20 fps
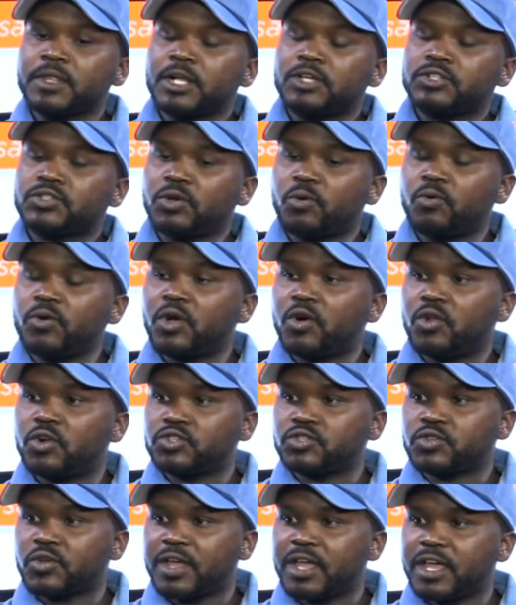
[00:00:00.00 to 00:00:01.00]
So we also
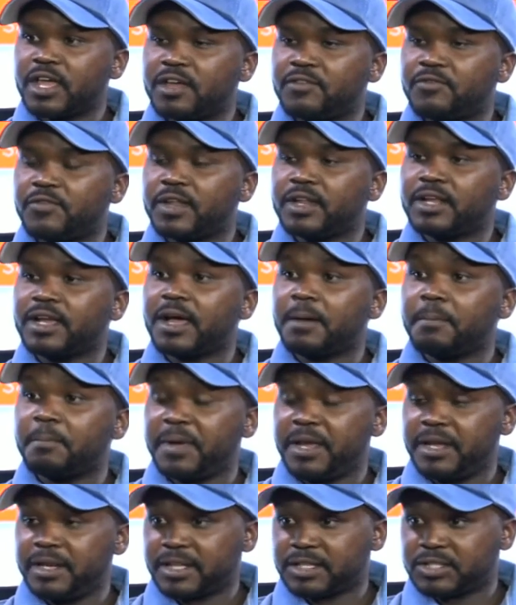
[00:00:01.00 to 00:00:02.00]
have a campaign
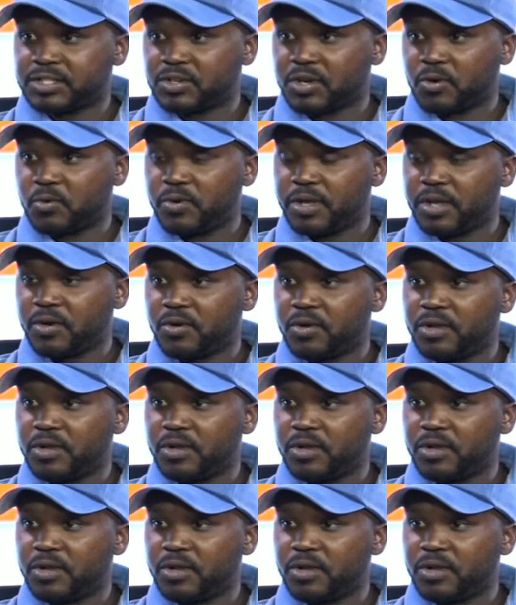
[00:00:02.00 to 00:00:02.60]
that's going on